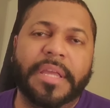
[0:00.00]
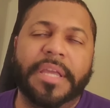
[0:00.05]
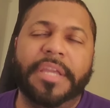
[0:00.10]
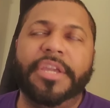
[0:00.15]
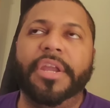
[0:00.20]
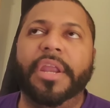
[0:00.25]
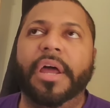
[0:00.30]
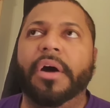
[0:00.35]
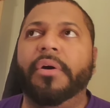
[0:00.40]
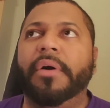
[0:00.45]

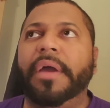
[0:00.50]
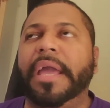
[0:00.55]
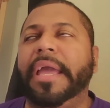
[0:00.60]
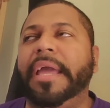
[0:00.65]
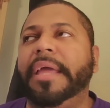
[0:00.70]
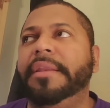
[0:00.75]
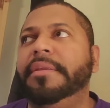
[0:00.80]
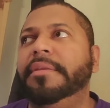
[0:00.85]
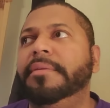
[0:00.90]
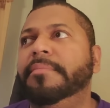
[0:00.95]
You know,
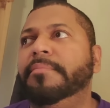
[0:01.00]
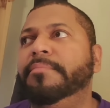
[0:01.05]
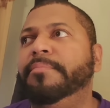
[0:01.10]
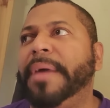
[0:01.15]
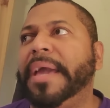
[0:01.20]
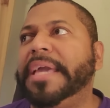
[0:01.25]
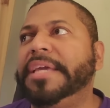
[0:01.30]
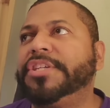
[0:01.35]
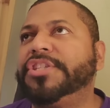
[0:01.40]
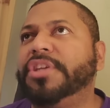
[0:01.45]
and
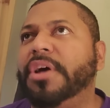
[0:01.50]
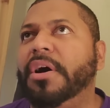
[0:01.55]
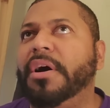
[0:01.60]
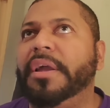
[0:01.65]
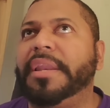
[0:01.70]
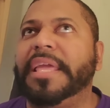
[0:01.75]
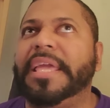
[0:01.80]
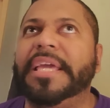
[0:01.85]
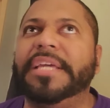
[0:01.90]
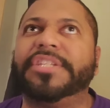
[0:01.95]
based
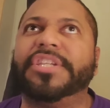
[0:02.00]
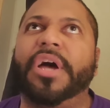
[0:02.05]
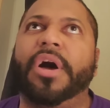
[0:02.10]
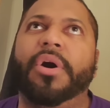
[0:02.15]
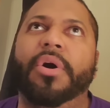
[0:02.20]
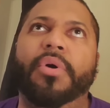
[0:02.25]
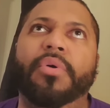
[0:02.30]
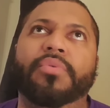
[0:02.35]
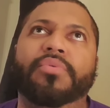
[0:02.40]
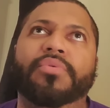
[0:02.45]
on his
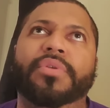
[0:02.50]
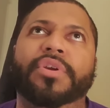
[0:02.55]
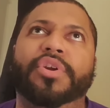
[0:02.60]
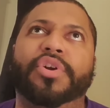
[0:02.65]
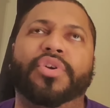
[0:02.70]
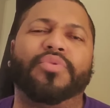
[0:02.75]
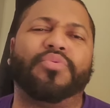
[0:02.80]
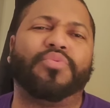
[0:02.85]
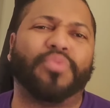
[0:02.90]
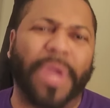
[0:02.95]
own
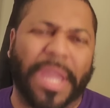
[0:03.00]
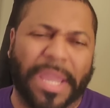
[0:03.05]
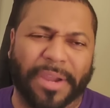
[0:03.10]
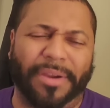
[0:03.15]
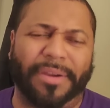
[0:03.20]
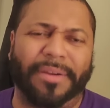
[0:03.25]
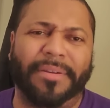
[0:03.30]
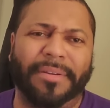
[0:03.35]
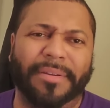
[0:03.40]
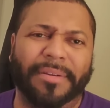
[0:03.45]

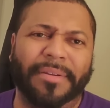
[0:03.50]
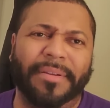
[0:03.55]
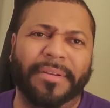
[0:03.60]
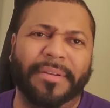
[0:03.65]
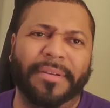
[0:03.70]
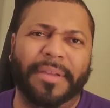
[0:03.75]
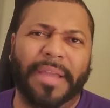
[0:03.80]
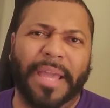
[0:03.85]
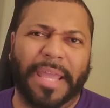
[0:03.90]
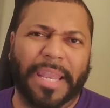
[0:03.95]
career,
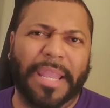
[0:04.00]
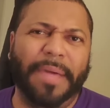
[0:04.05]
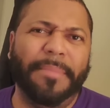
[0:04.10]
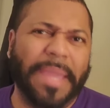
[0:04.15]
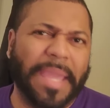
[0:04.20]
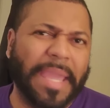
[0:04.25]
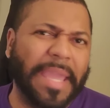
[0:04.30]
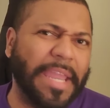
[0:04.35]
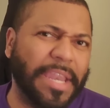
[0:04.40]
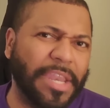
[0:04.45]
and let
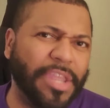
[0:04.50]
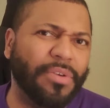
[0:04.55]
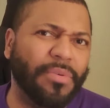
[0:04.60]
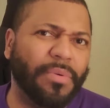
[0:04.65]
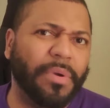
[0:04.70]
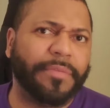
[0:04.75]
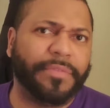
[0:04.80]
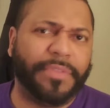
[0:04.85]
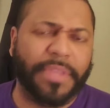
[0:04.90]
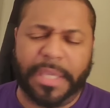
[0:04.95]
me end you
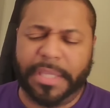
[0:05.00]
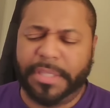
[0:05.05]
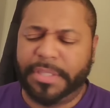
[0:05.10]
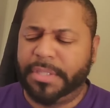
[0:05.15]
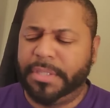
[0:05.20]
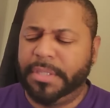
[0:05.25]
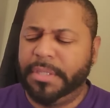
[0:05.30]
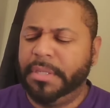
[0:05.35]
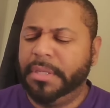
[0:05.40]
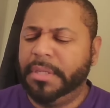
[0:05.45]
with
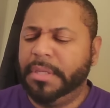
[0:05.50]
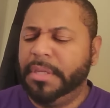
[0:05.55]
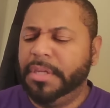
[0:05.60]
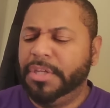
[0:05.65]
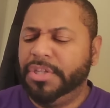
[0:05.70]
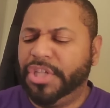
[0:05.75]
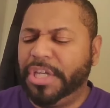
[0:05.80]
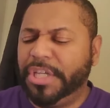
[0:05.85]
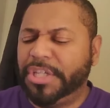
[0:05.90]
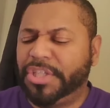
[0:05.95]
this
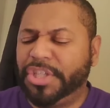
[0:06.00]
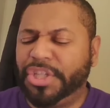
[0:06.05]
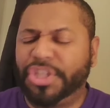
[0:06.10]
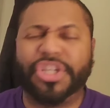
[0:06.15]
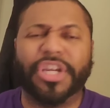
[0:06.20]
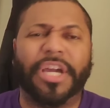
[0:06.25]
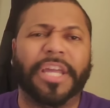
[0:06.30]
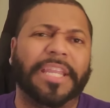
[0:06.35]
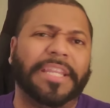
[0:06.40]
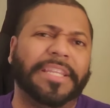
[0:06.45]
just to
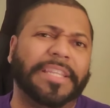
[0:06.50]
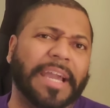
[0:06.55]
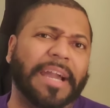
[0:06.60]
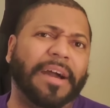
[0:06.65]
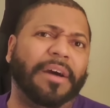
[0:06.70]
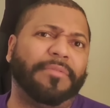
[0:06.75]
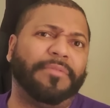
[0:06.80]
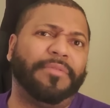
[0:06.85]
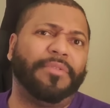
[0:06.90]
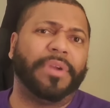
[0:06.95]
shut it
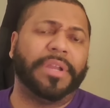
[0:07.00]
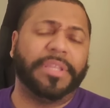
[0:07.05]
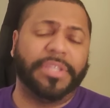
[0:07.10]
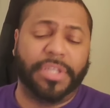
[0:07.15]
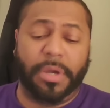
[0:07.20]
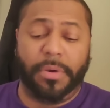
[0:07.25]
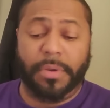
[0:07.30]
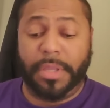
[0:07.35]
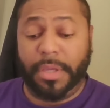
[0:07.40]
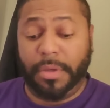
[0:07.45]
down for
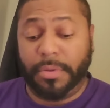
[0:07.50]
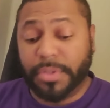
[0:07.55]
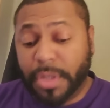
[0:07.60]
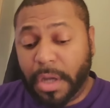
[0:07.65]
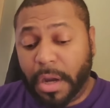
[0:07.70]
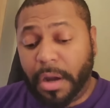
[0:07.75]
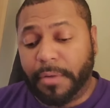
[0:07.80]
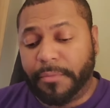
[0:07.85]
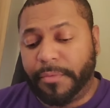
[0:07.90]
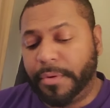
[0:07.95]
Antonio
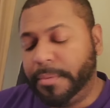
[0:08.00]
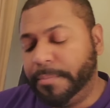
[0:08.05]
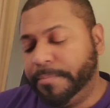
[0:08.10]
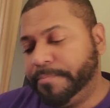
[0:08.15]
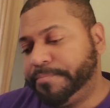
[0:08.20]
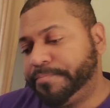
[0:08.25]
Tarver.